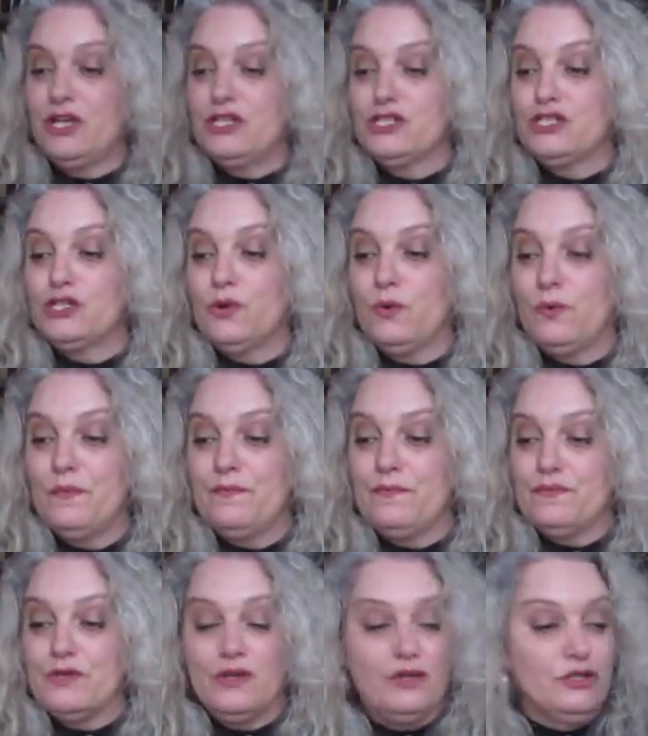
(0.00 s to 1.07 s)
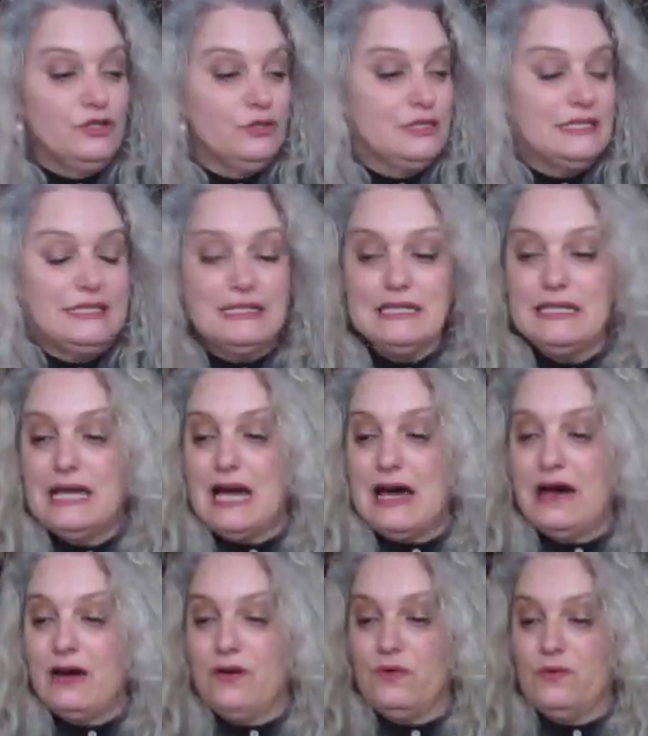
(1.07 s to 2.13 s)
So you see
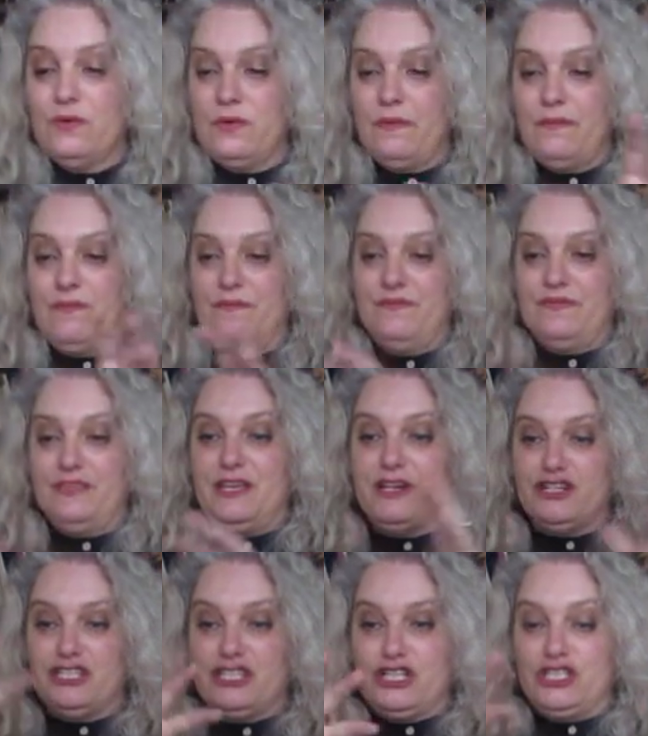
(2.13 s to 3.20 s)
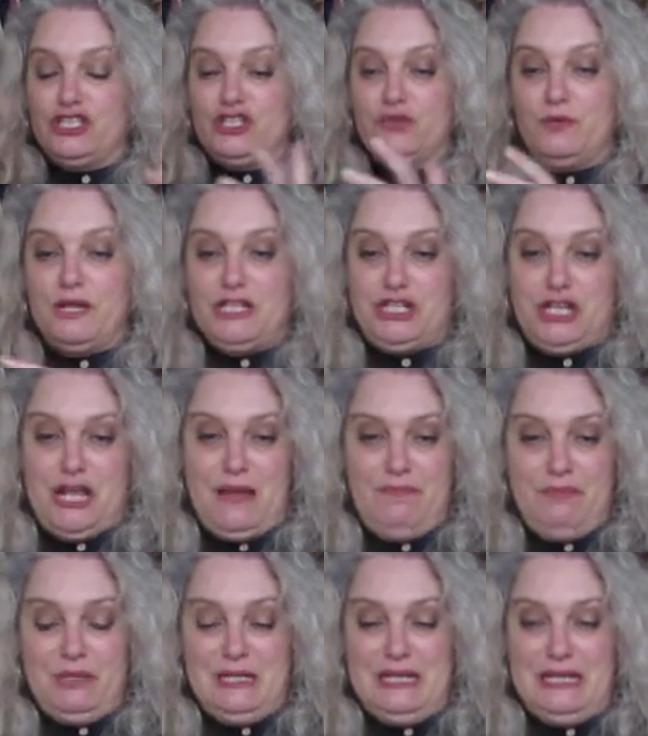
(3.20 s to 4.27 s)
how there's a switch
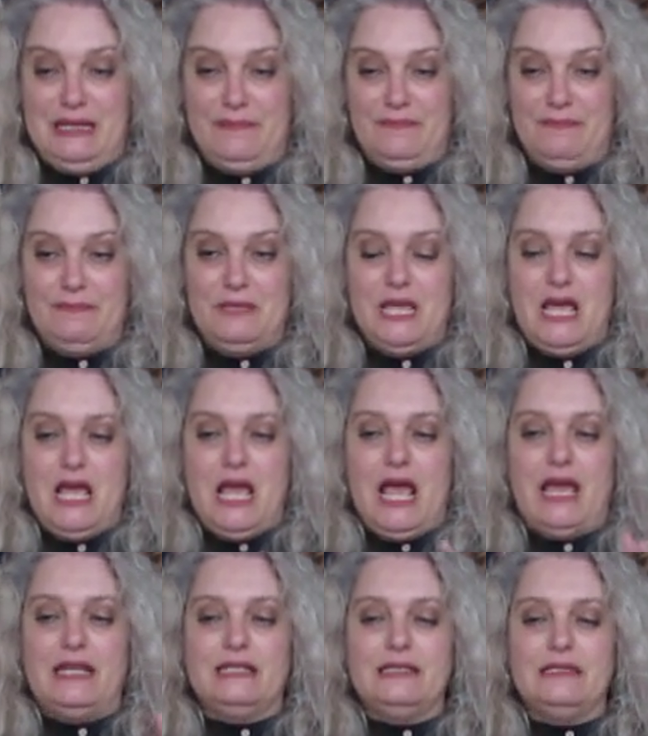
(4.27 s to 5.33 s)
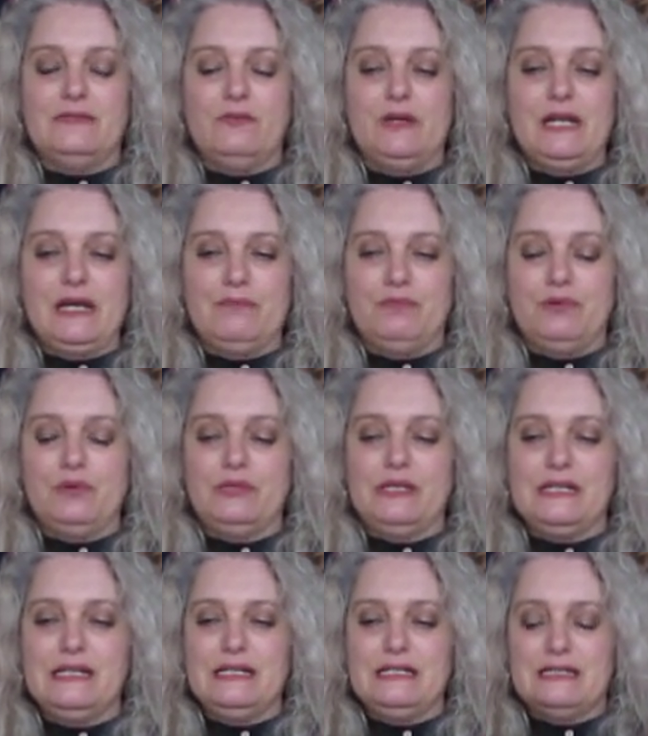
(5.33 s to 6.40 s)
happening. And when I pulled
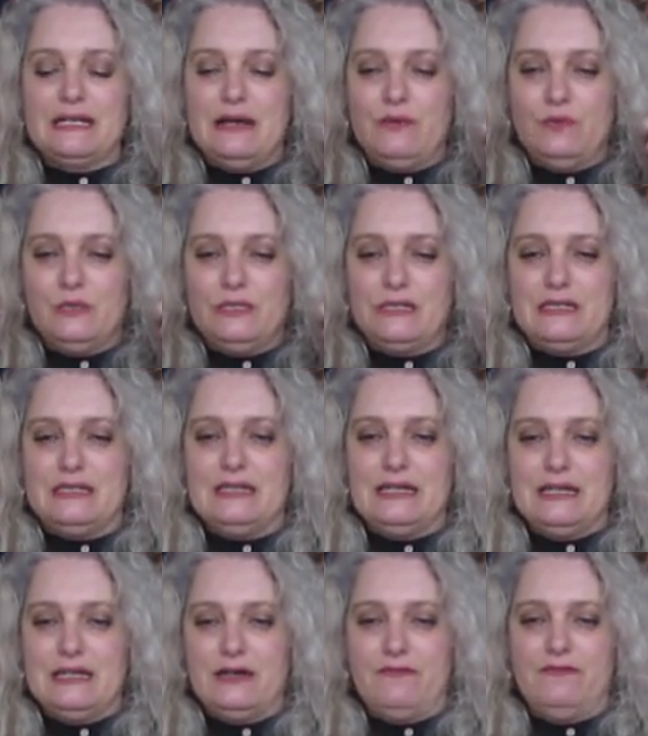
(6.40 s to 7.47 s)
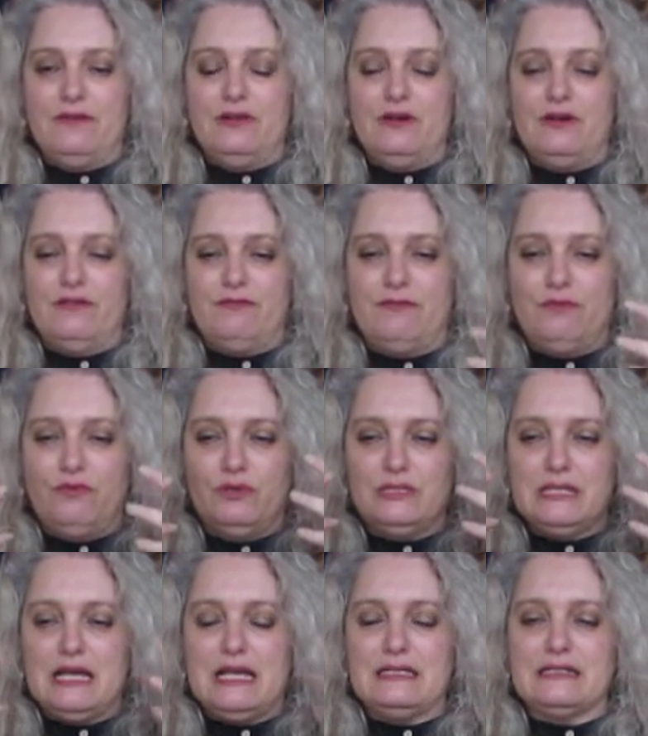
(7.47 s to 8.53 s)
these, I was thinking of love,
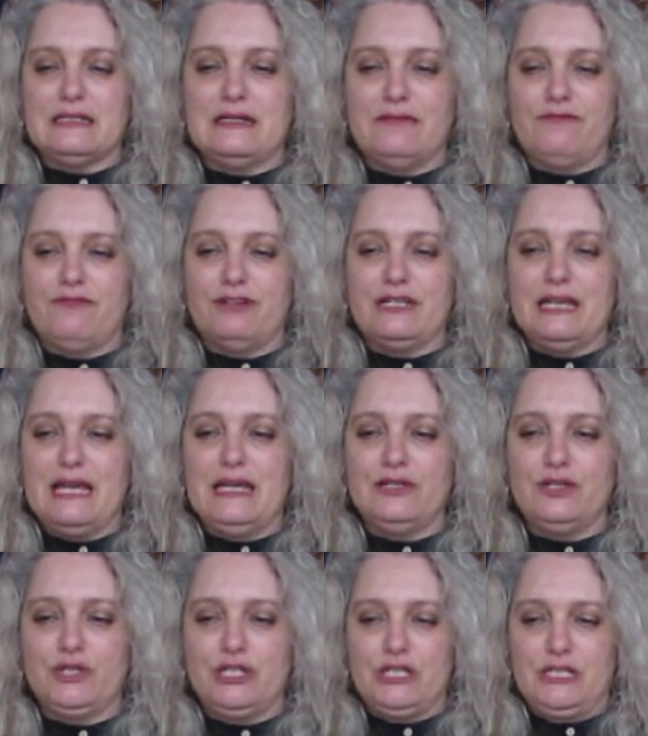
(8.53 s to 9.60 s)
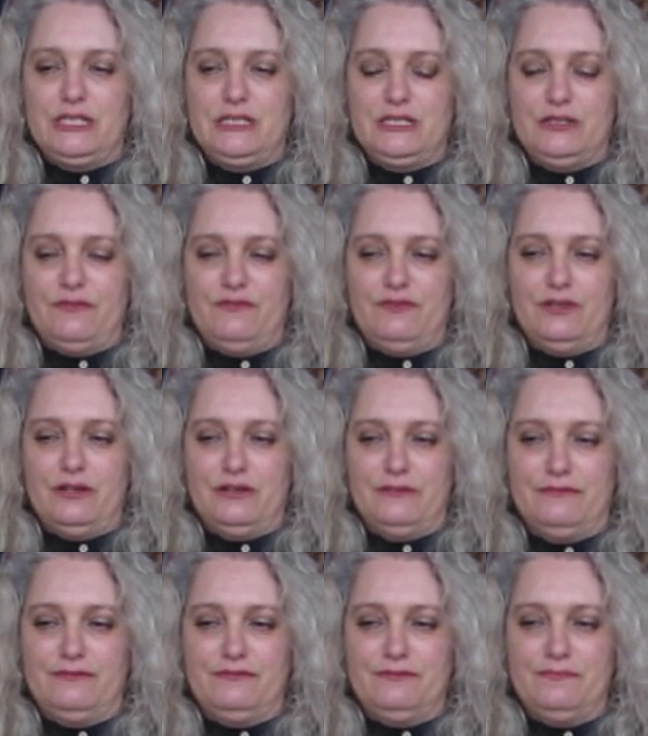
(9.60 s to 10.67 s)
was asking for the energies of
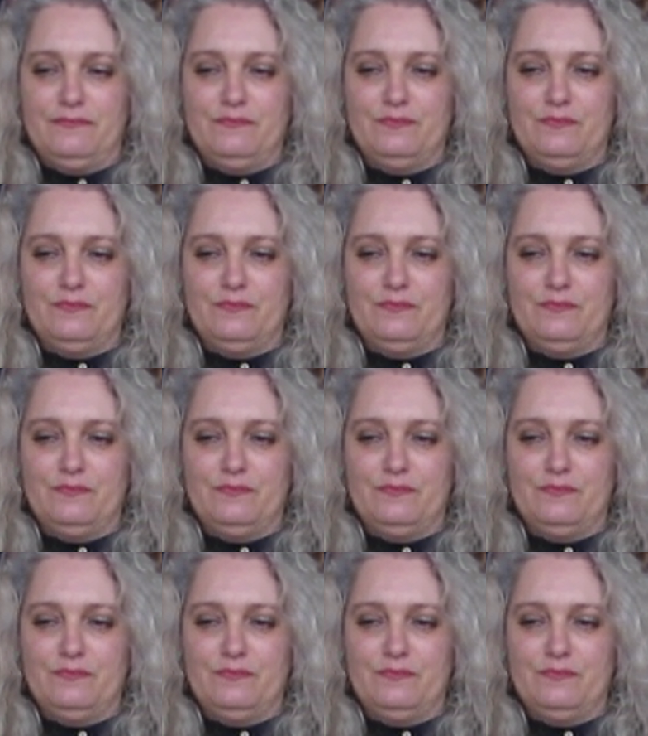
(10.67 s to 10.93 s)
love.